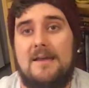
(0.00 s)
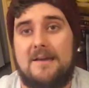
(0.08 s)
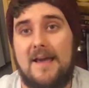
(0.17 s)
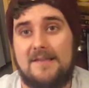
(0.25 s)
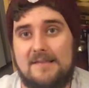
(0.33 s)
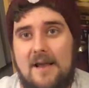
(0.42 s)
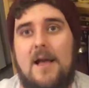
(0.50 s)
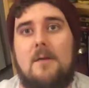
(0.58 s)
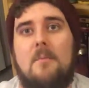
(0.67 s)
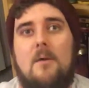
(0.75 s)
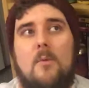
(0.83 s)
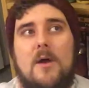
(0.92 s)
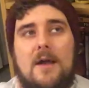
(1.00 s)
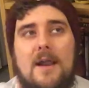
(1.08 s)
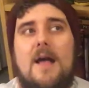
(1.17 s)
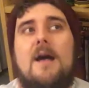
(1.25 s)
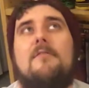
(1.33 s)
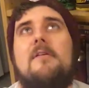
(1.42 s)
Next time, we're gonna
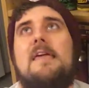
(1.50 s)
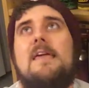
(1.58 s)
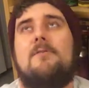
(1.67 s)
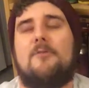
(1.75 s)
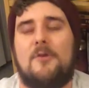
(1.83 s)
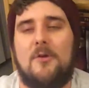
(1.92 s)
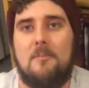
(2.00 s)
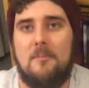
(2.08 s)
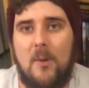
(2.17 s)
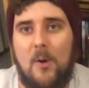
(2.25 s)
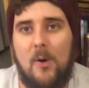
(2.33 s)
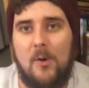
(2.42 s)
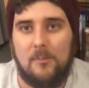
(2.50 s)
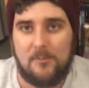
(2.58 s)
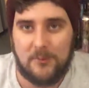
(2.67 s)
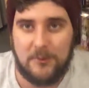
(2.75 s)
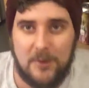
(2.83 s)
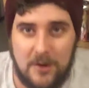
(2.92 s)
have even more
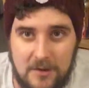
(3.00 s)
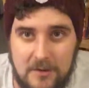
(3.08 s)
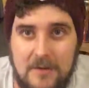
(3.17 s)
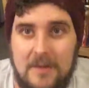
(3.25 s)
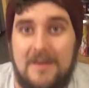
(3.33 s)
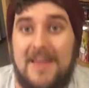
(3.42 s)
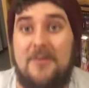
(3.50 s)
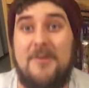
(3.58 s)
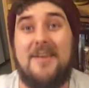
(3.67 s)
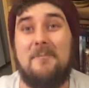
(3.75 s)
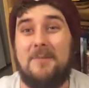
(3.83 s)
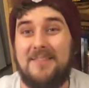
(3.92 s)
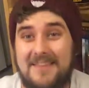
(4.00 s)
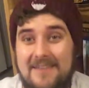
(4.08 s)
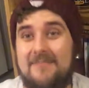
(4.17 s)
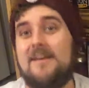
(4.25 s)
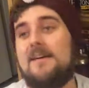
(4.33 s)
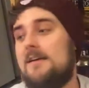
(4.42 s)
Brewdog, if you can
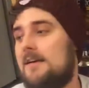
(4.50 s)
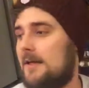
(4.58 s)
believe it.